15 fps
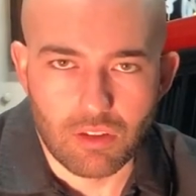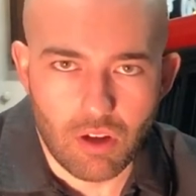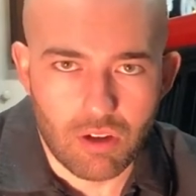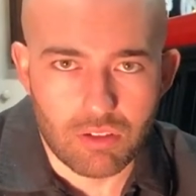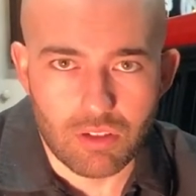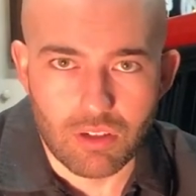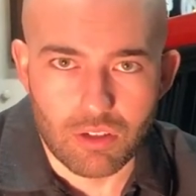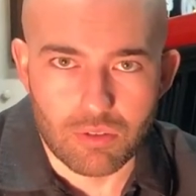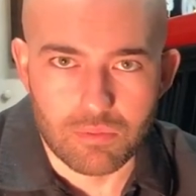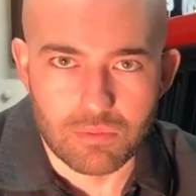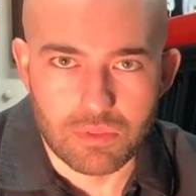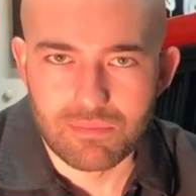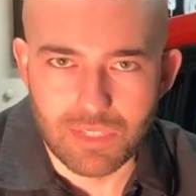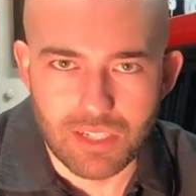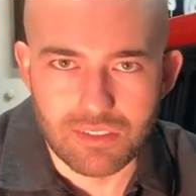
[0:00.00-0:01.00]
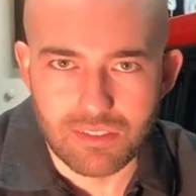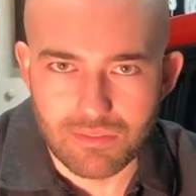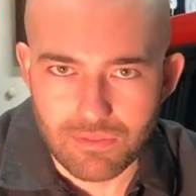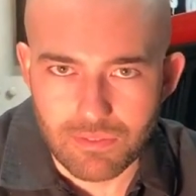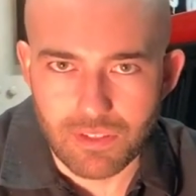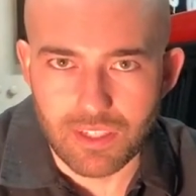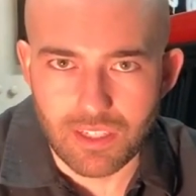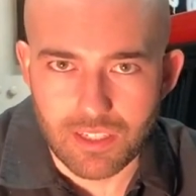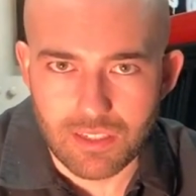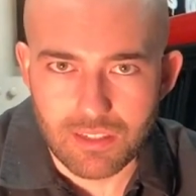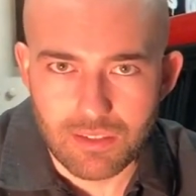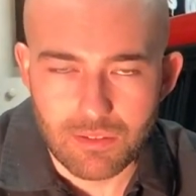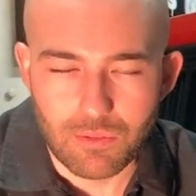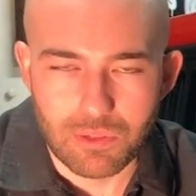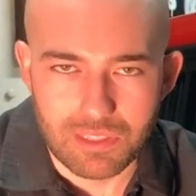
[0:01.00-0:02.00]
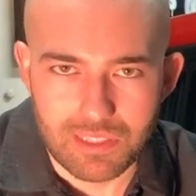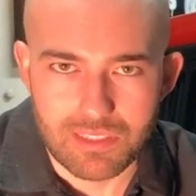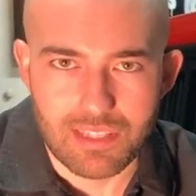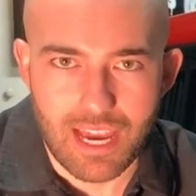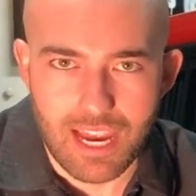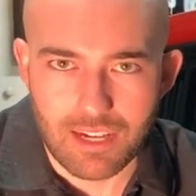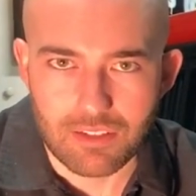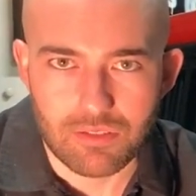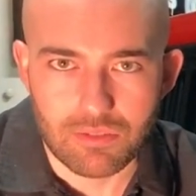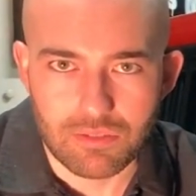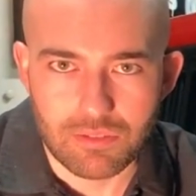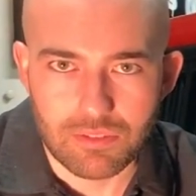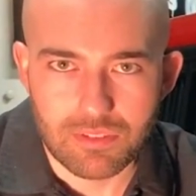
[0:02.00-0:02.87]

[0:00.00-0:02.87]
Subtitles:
long arms doesn't fit with this axle.